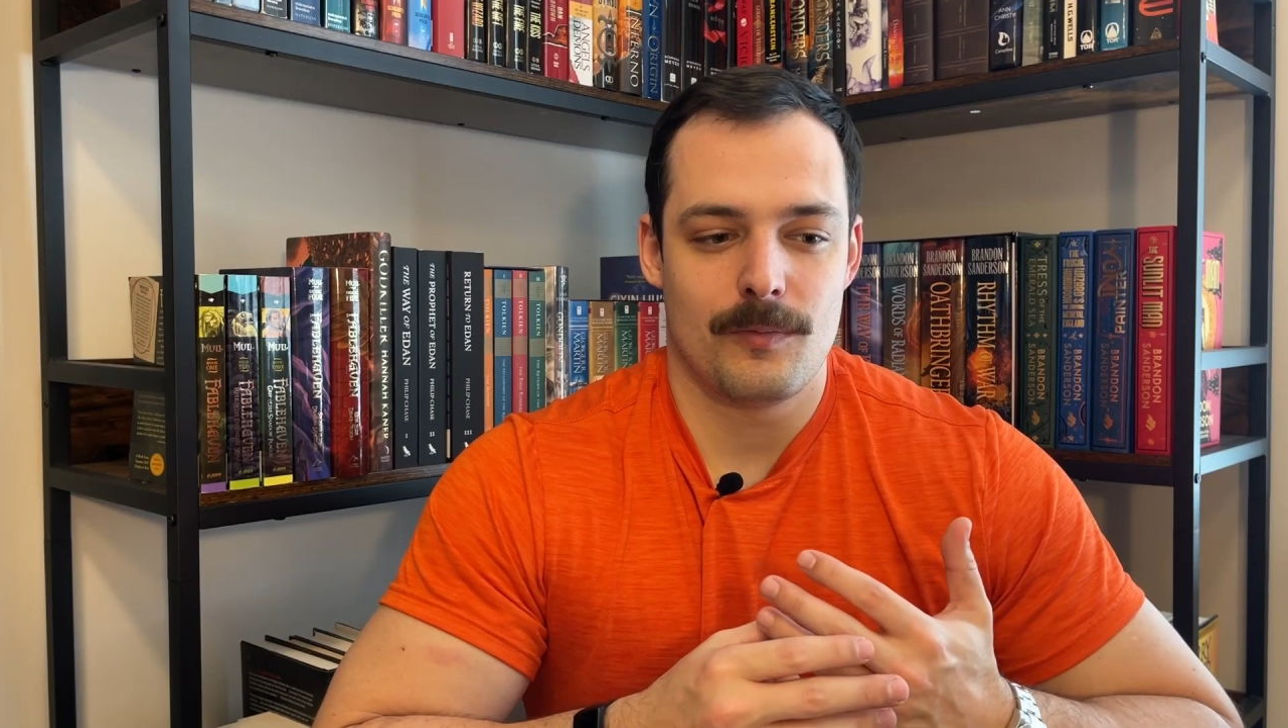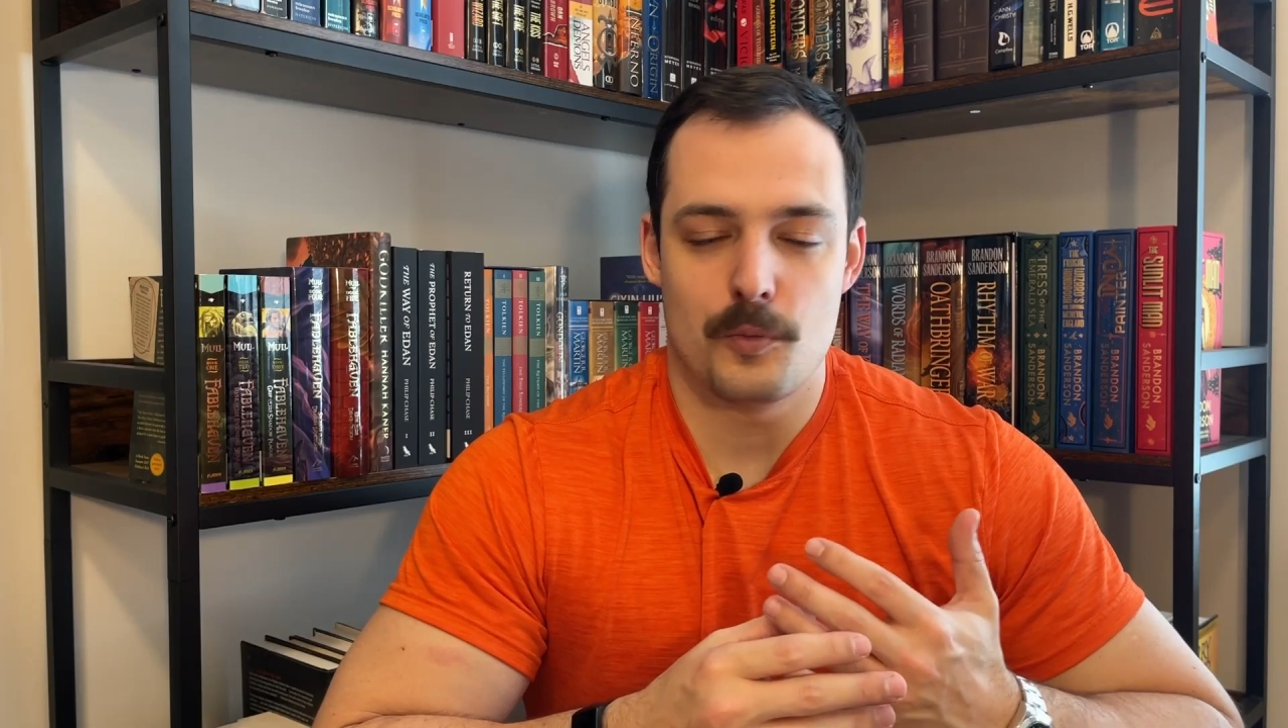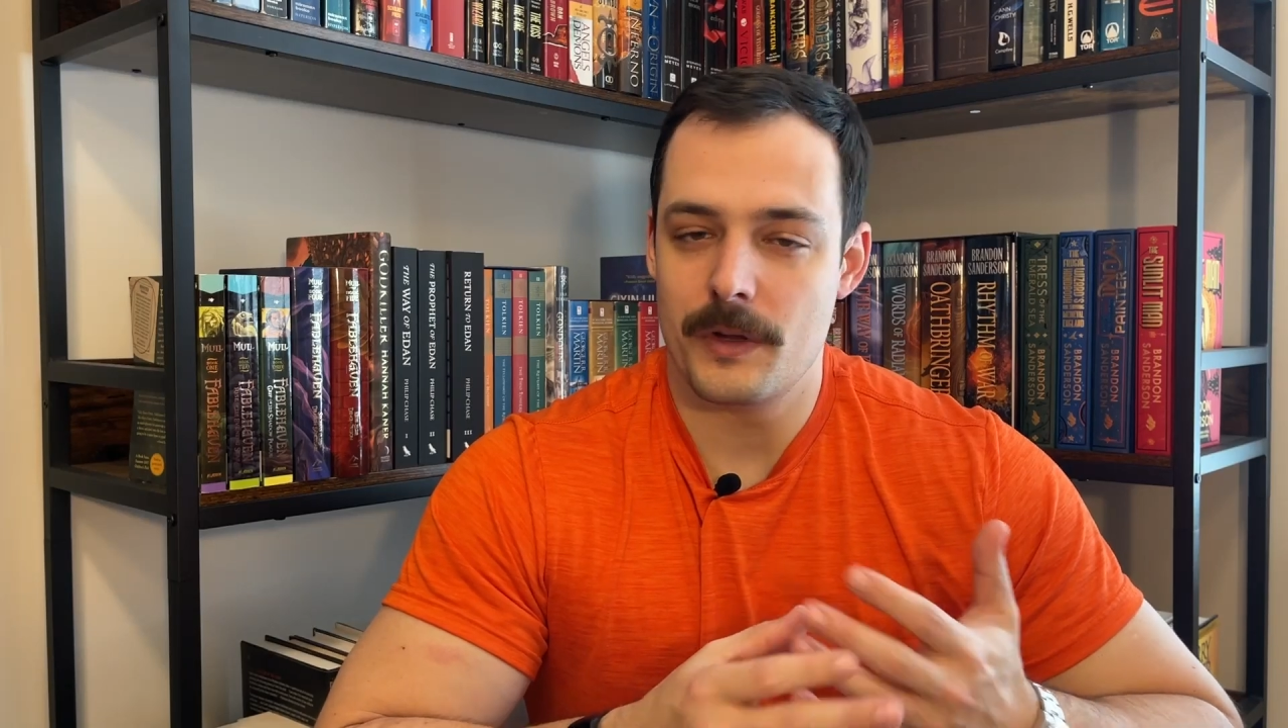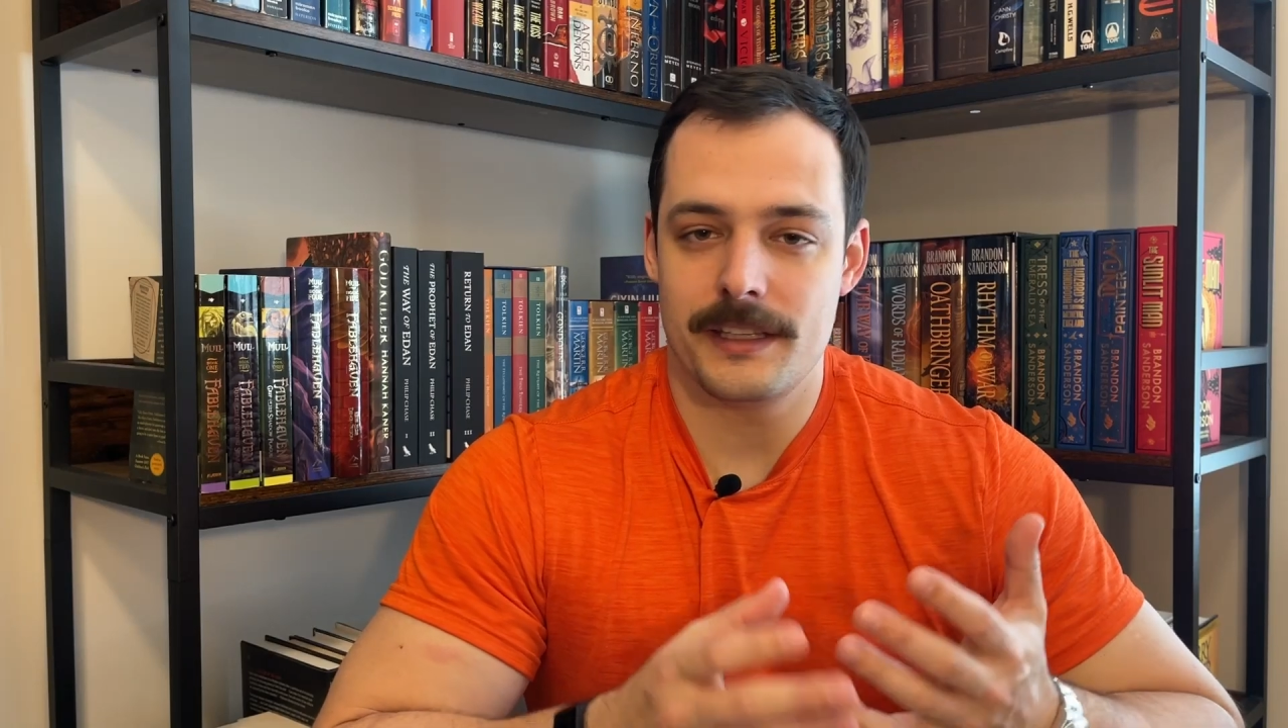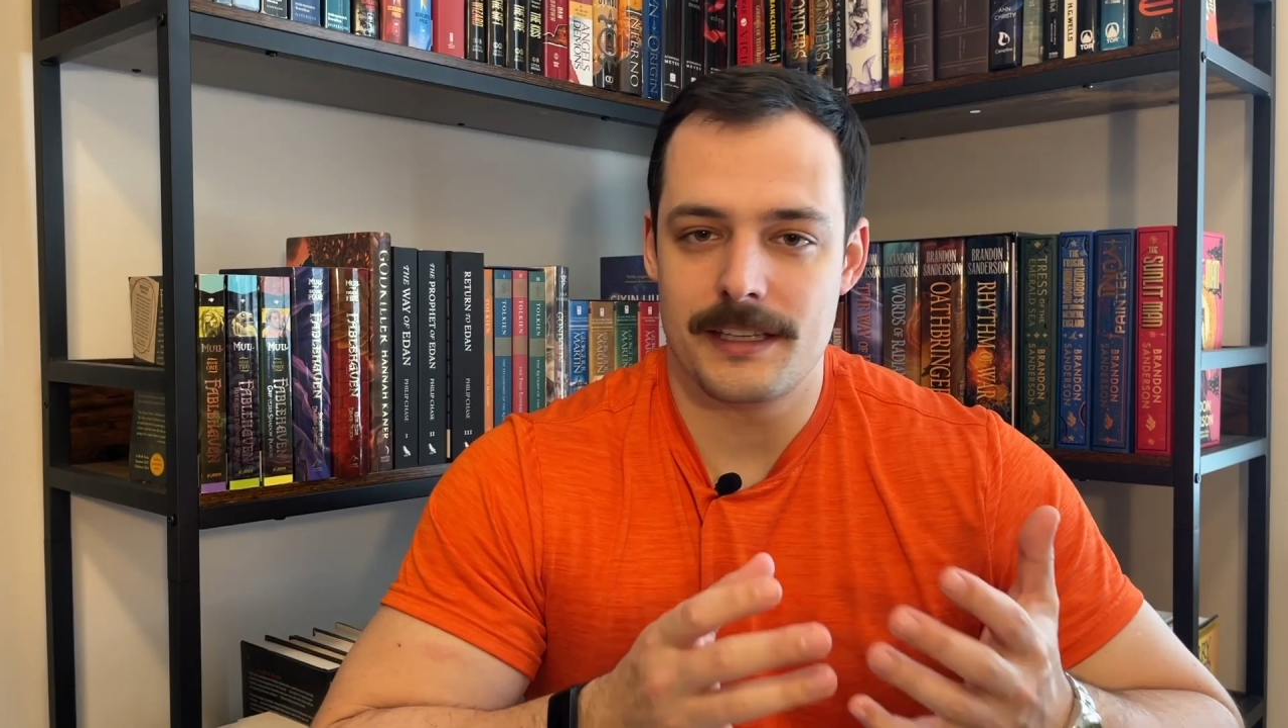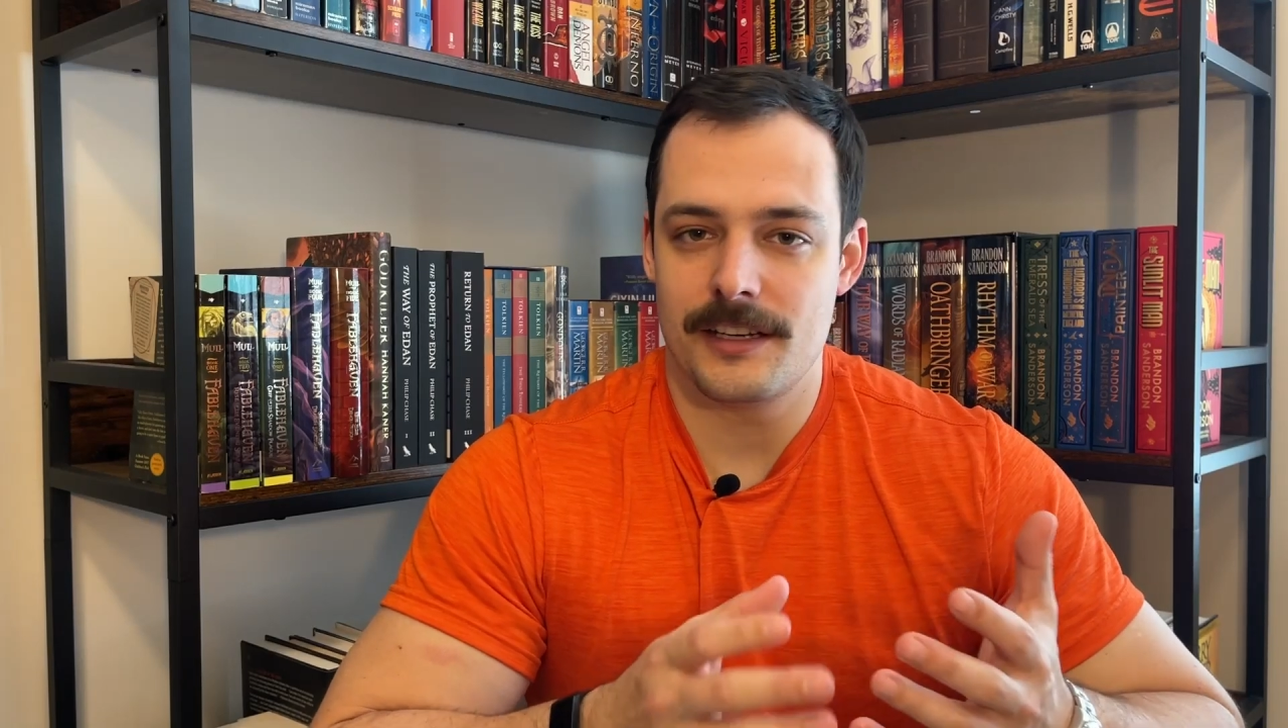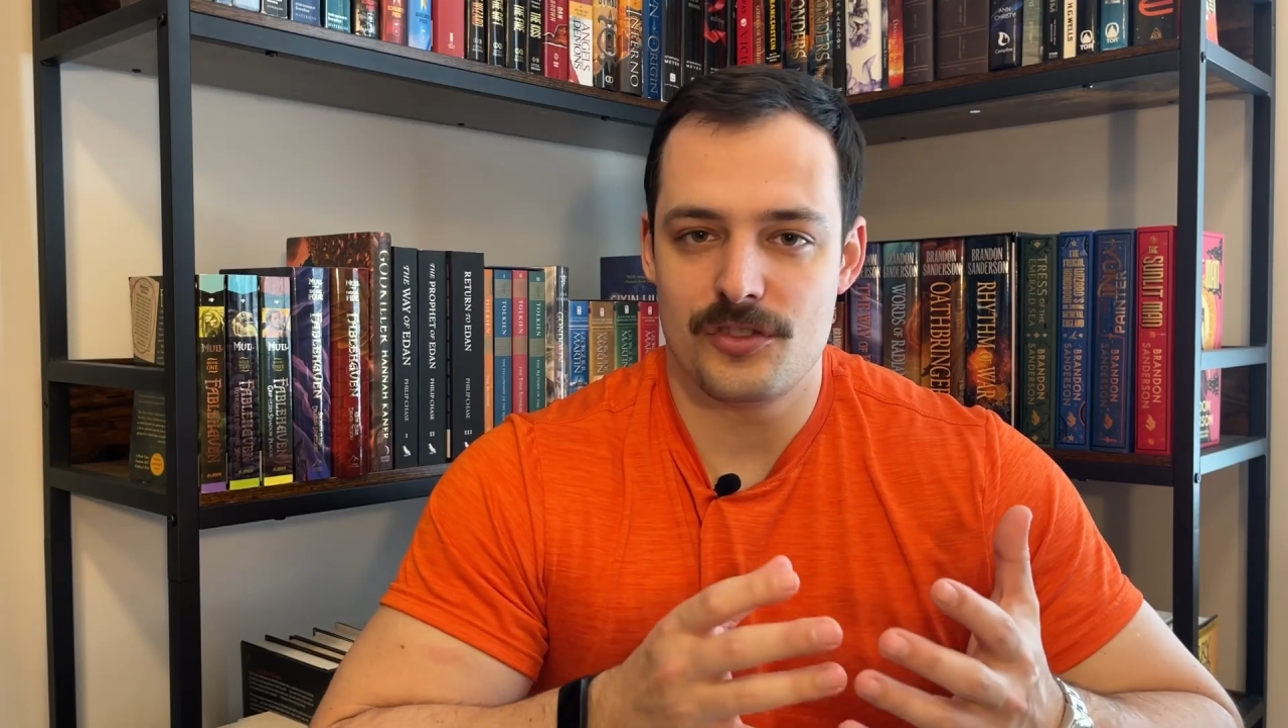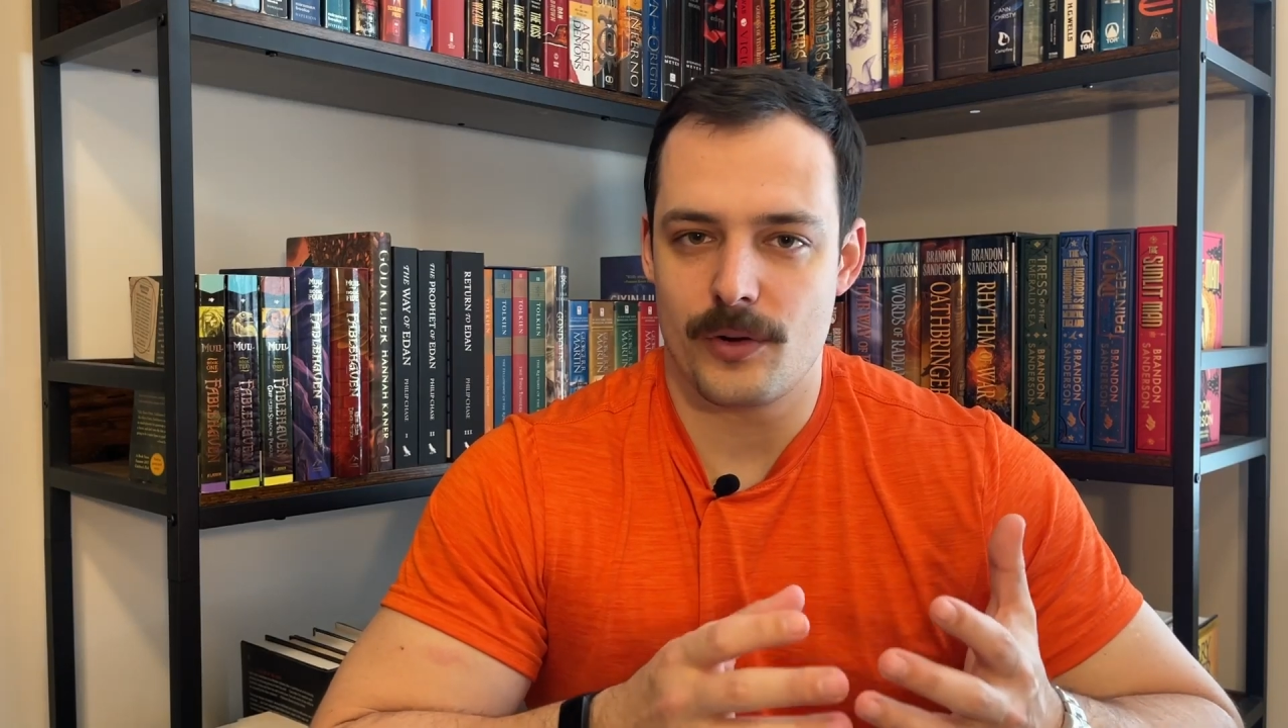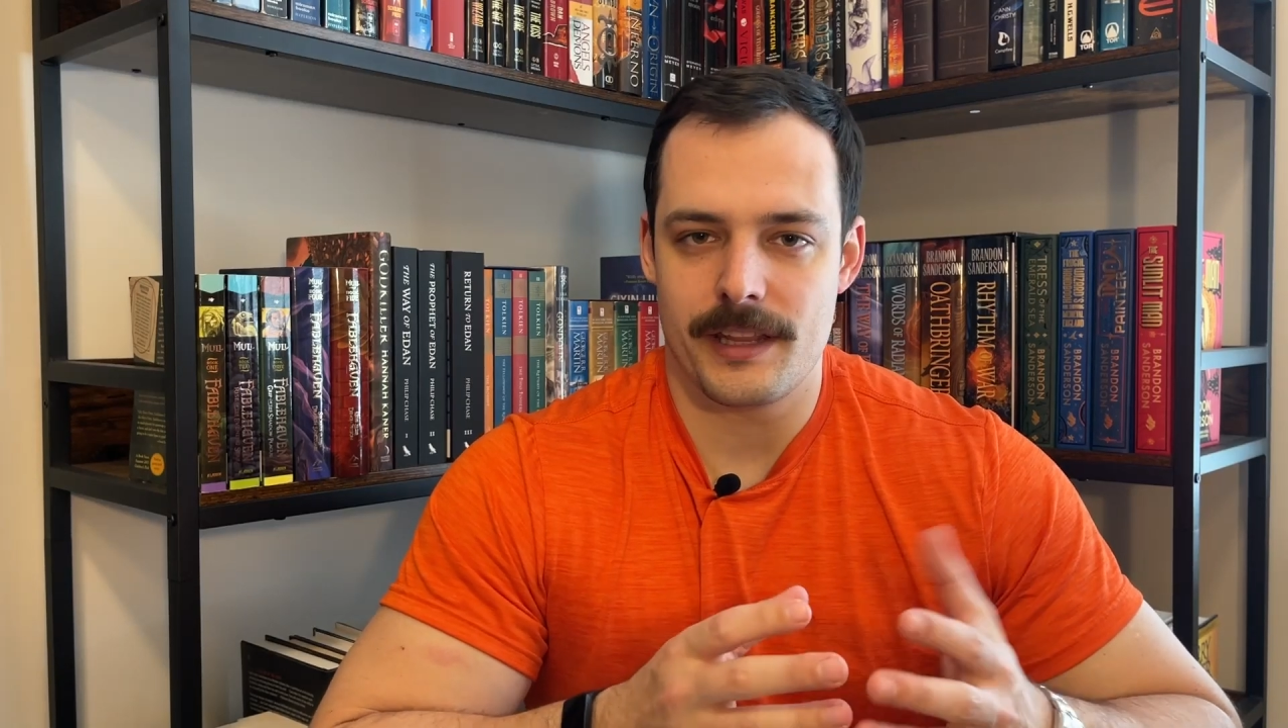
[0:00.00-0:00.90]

really did enjoy